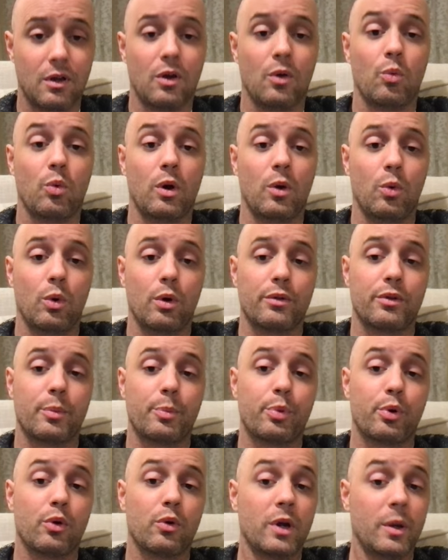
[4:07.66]
What will the
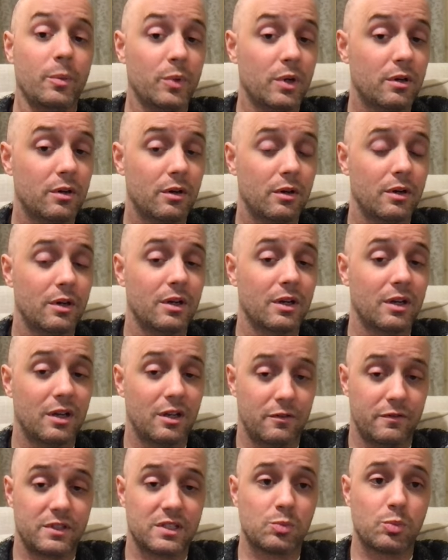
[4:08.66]
perimeter
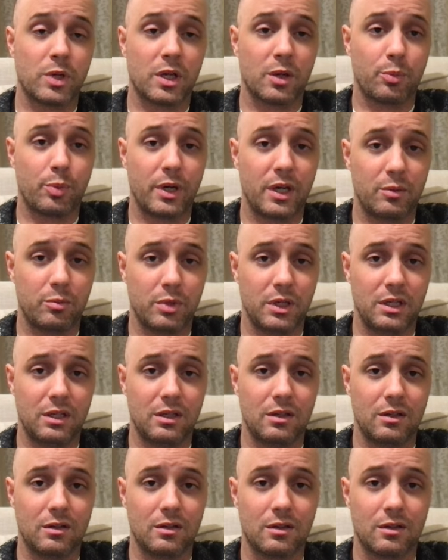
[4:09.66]
of his pig pen be?
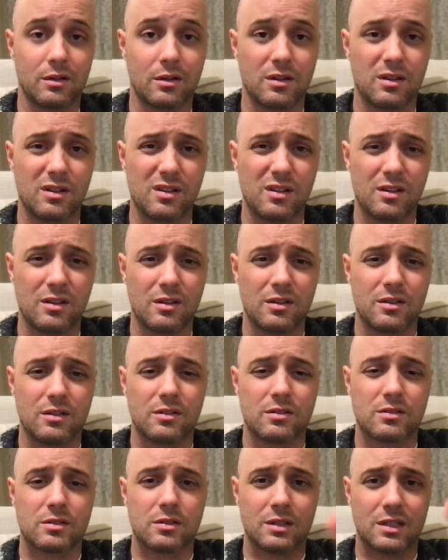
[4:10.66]

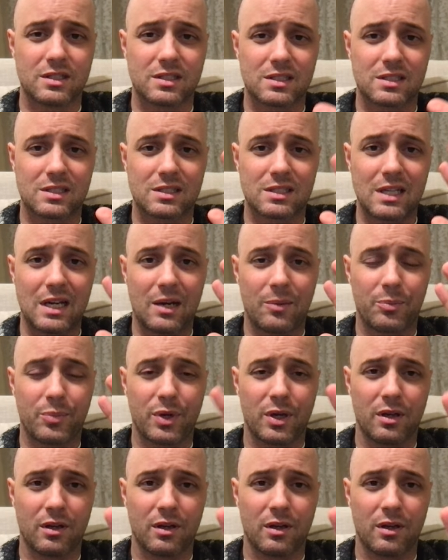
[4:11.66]
So let's stop.